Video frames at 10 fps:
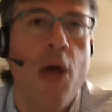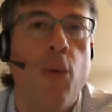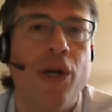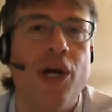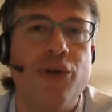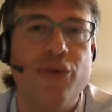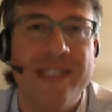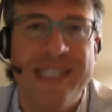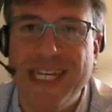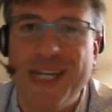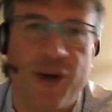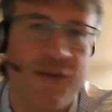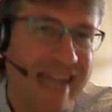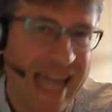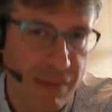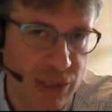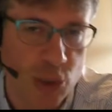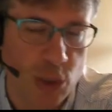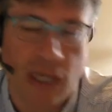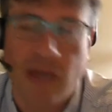100 year of
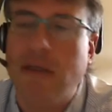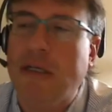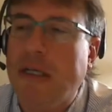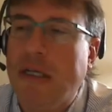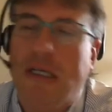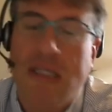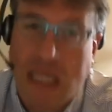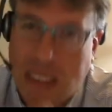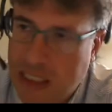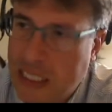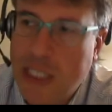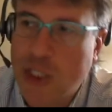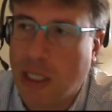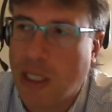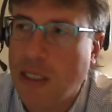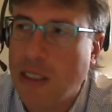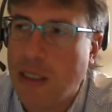chemistry in teaching.